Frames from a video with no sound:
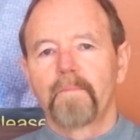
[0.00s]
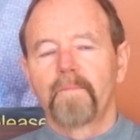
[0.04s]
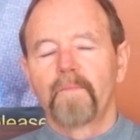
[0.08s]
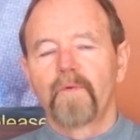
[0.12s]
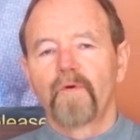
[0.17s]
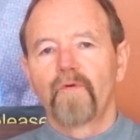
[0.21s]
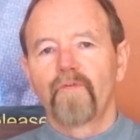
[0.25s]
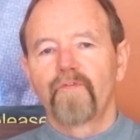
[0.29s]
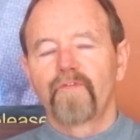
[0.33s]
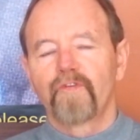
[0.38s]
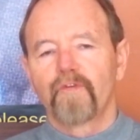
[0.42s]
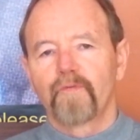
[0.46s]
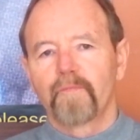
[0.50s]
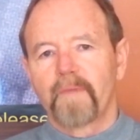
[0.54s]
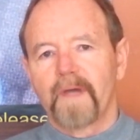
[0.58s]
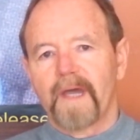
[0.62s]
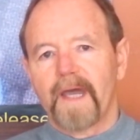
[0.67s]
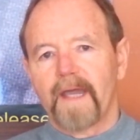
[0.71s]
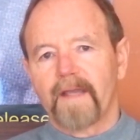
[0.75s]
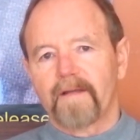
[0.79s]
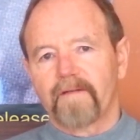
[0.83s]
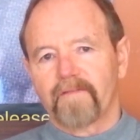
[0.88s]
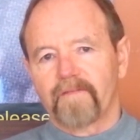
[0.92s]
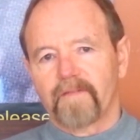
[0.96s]
move you
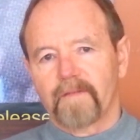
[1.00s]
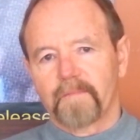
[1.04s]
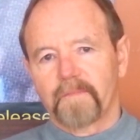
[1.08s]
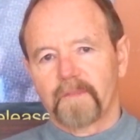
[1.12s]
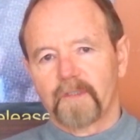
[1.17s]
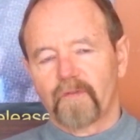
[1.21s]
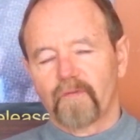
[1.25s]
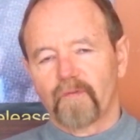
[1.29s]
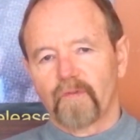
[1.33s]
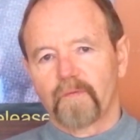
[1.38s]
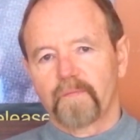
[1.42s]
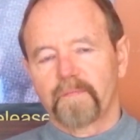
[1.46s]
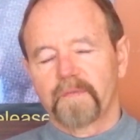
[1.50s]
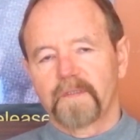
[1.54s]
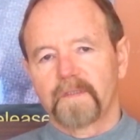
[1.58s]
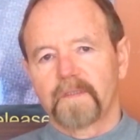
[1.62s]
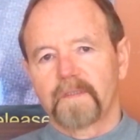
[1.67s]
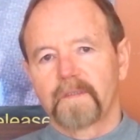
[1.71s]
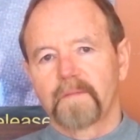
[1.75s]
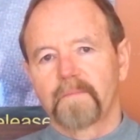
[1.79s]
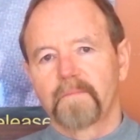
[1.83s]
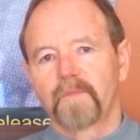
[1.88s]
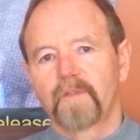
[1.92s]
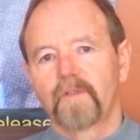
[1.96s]
back from the group,
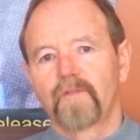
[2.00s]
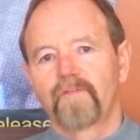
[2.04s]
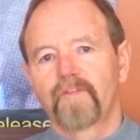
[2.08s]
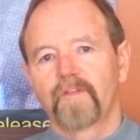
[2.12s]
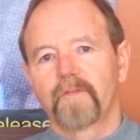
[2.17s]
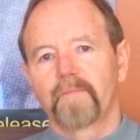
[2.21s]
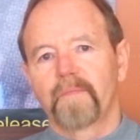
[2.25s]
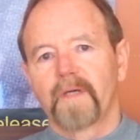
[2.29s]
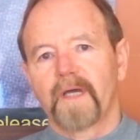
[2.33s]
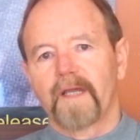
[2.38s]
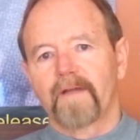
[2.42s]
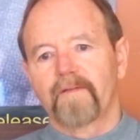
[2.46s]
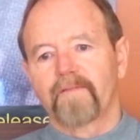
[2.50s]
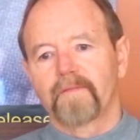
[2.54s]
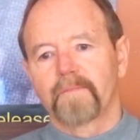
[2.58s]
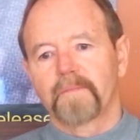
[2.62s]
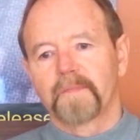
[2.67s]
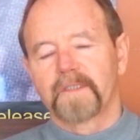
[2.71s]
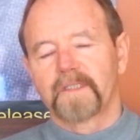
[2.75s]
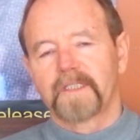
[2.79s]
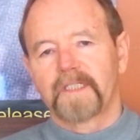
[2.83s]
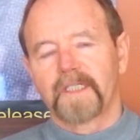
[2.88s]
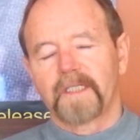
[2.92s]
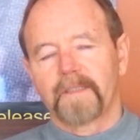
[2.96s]
move you back from
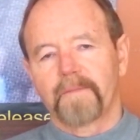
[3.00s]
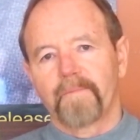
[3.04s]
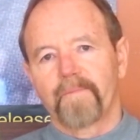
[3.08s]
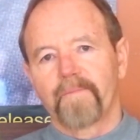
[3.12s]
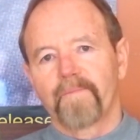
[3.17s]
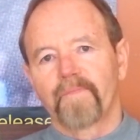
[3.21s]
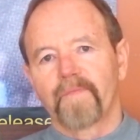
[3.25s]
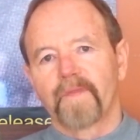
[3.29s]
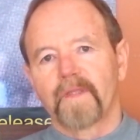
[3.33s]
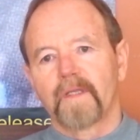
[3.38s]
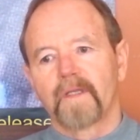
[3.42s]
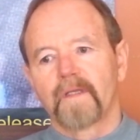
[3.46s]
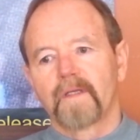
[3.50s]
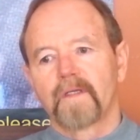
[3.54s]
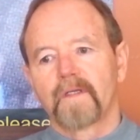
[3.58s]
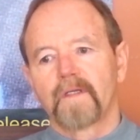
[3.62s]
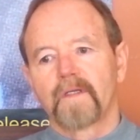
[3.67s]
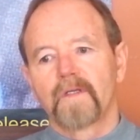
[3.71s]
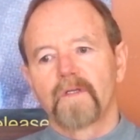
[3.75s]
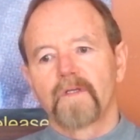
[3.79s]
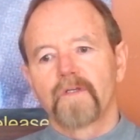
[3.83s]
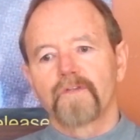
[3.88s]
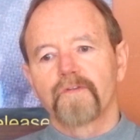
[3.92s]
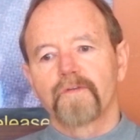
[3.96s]
the team.
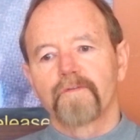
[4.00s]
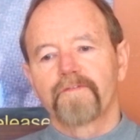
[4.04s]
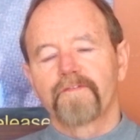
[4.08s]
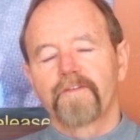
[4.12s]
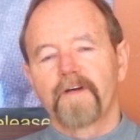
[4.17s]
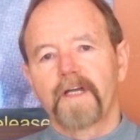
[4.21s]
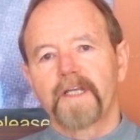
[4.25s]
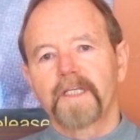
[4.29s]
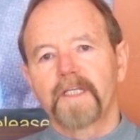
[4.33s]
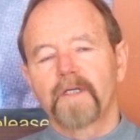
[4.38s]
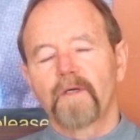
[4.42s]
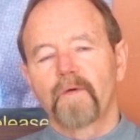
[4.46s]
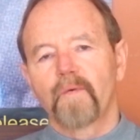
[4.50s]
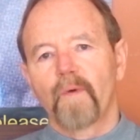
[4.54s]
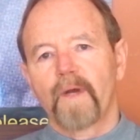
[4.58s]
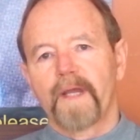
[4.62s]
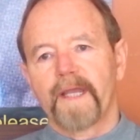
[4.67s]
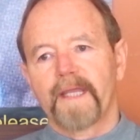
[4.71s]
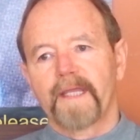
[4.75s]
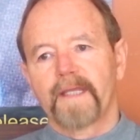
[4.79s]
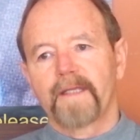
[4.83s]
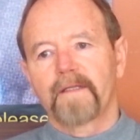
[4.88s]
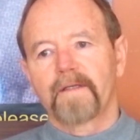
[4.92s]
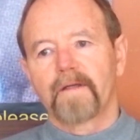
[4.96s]
So finding a
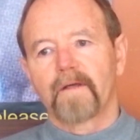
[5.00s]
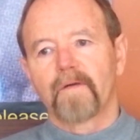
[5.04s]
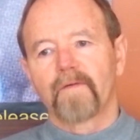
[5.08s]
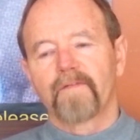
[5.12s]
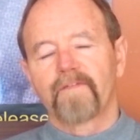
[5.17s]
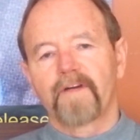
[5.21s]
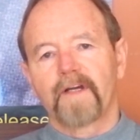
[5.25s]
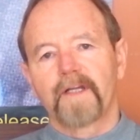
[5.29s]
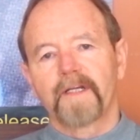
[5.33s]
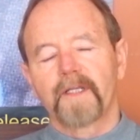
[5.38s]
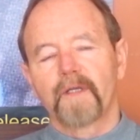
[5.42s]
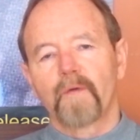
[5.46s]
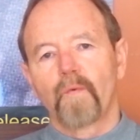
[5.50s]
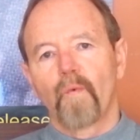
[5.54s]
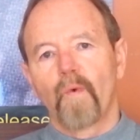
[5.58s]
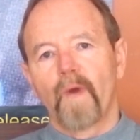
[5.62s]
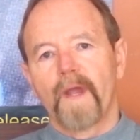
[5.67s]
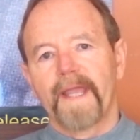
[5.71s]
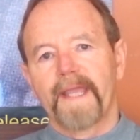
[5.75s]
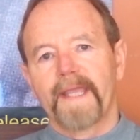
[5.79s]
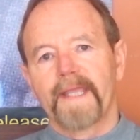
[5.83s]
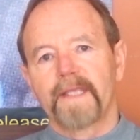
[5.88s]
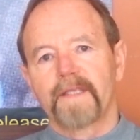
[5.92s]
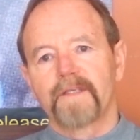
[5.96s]
way, or finding
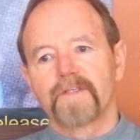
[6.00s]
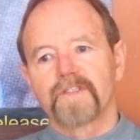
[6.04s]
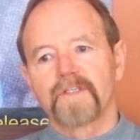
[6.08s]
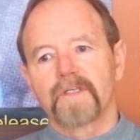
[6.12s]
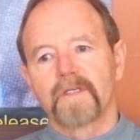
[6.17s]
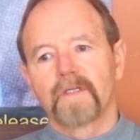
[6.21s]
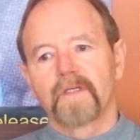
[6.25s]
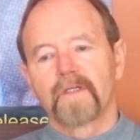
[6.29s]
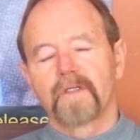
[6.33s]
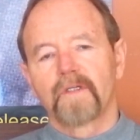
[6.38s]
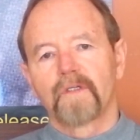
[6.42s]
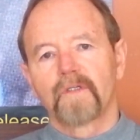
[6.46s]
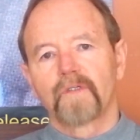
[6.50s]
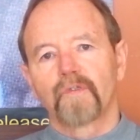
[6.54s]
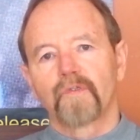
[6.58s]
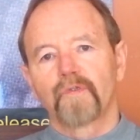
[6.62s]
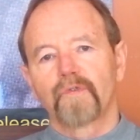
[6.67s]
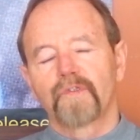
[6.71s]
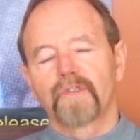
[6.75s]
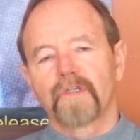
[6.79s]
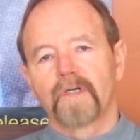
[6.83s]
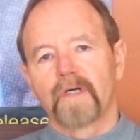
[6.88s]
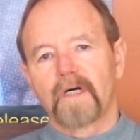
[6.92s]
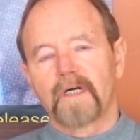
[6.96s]
ways
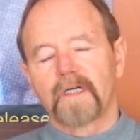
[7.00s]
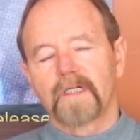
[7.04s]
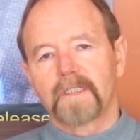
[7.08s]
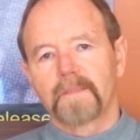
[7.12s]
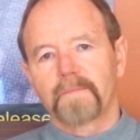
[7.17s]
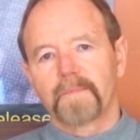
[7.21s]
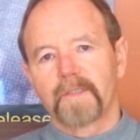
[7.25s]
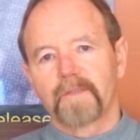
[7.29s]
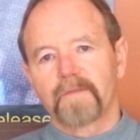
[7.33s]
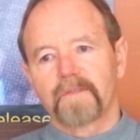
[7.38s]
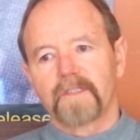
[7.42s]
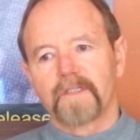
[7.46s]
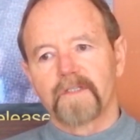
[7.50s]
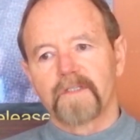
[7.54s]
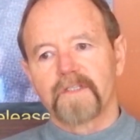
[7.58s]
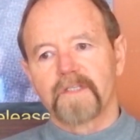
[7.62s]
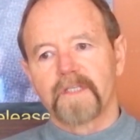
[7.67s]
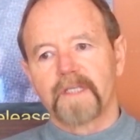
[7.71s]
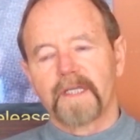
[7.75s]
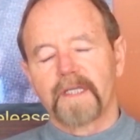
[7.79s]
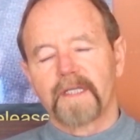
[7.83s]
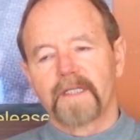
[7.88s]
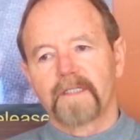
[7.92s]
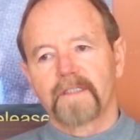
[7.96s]
to talk about these
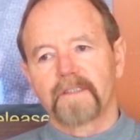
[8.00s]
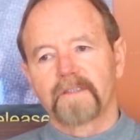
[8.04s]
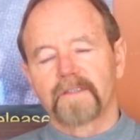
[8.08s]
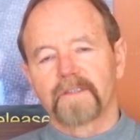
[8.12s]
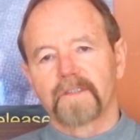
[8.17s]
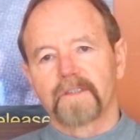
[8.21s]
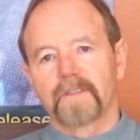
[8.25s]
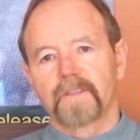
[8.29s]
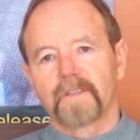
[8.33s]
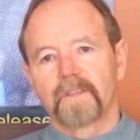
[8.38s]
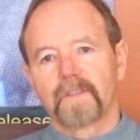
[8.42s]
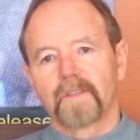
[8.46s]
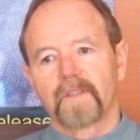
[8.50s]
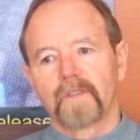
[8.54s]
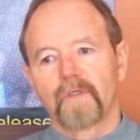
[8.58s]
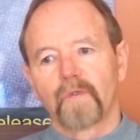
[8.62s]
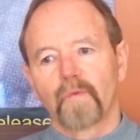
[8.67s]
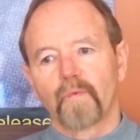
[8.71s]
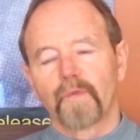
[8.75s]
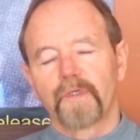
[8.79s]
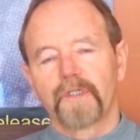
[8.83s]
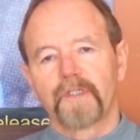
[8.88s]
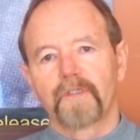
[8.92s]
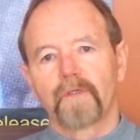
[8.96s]
things
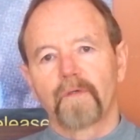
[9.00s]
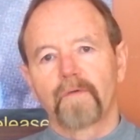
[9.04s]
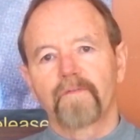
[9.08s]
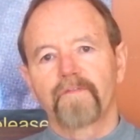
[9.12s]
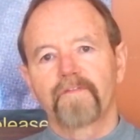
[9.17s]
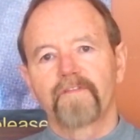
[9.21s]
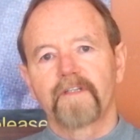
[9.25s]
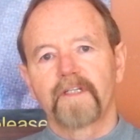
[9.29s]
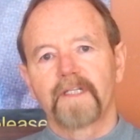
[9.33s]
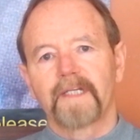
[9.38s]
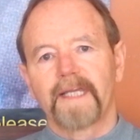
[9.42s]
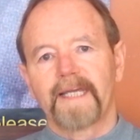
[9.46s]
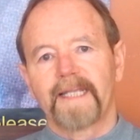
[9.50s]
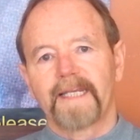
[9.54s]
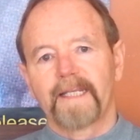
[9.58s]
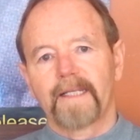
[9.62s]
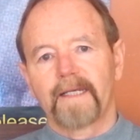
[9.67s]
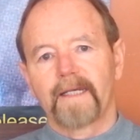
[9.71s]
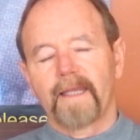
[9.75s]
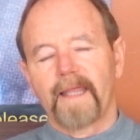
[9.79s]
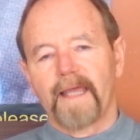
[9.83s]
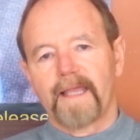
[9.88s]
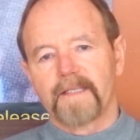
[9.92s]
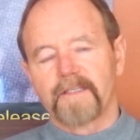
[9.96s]
where you don't feel
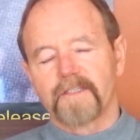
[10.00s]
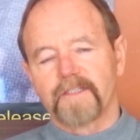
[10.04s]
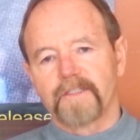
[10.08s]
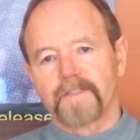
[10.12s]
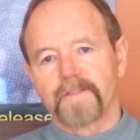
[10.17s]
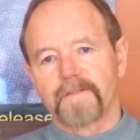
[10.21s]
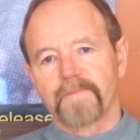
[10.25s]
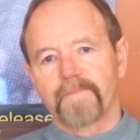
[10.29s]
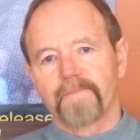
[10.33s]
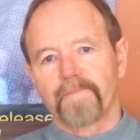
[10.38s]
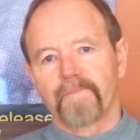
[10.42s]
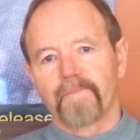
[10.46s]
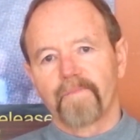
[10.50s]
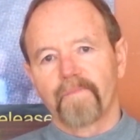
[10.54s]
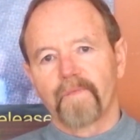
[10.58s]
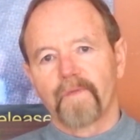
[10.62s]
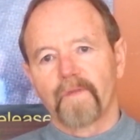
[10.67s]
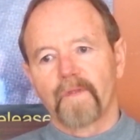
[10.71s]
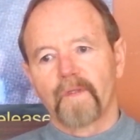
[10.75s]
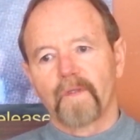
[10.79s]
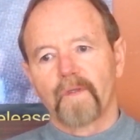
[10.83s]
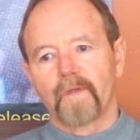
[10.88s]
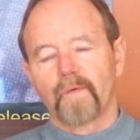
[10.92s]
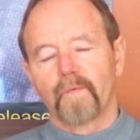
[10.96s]
any less,
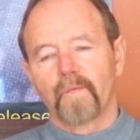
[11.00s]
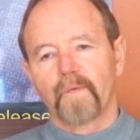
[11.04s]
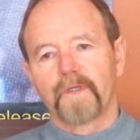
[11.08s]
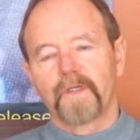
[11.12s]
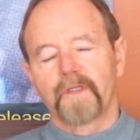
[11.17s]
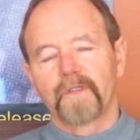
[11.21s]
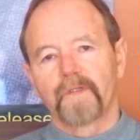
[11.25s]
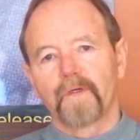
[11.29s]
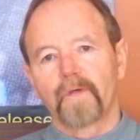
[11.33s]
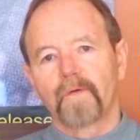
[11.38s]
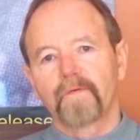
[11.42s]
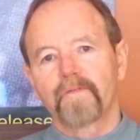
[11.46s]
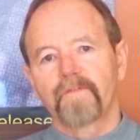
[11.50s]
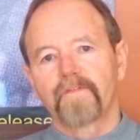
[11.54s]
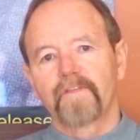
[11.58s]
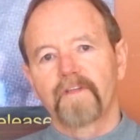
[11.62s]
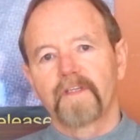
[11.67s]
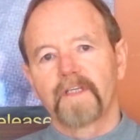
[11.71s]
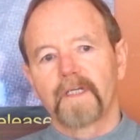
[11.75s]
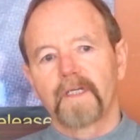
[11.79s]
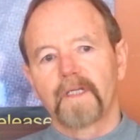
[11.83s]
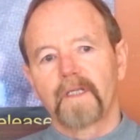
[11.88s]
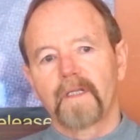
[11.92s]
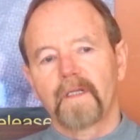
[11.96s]
where you don't
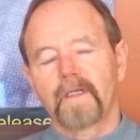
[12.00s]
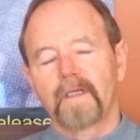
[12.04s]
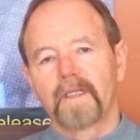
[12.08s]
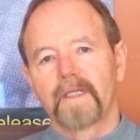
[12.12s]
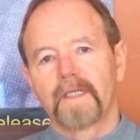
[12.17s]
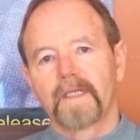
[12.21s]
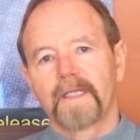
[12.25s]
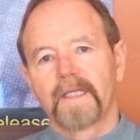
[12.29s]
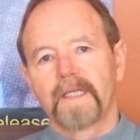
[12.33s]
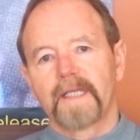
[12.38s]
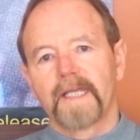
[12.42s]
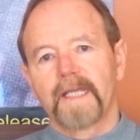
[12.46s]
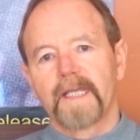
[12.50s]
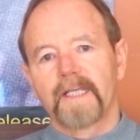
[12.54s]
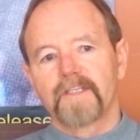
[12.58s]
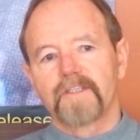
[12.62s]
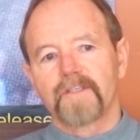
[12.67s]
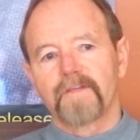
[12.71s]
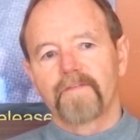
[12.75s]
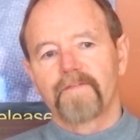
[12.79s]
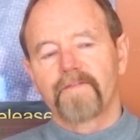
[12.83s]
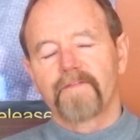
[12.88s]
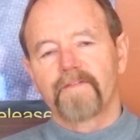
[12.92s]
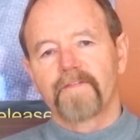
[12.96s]
feel
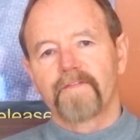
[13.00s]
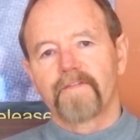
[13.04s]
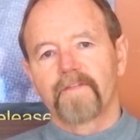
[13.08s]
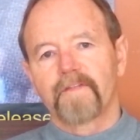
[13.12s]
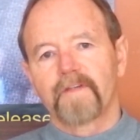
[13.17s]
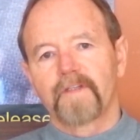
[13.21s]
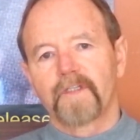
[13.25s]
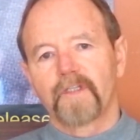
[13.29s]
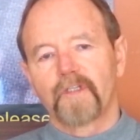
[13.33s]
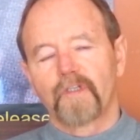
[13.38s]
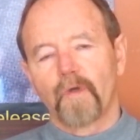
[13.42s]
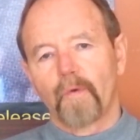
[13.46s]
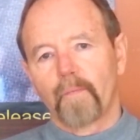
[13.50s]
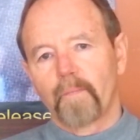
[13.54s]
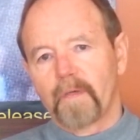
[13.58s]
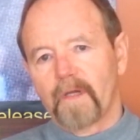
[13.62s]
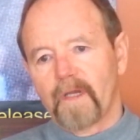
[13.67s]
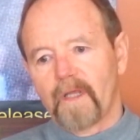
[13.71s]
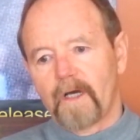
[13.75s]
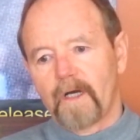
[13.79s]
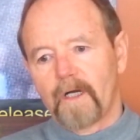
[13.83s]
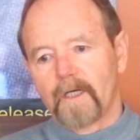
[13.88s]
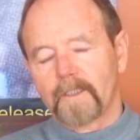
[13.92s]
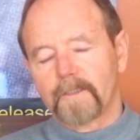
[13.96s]
as if you don't
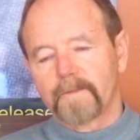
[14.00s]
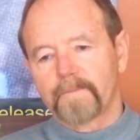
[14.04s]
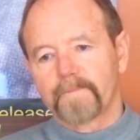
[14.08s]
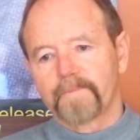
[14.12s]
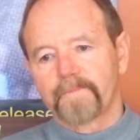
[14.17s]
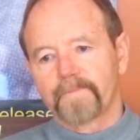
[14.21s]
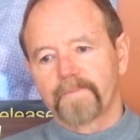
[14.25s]
belong,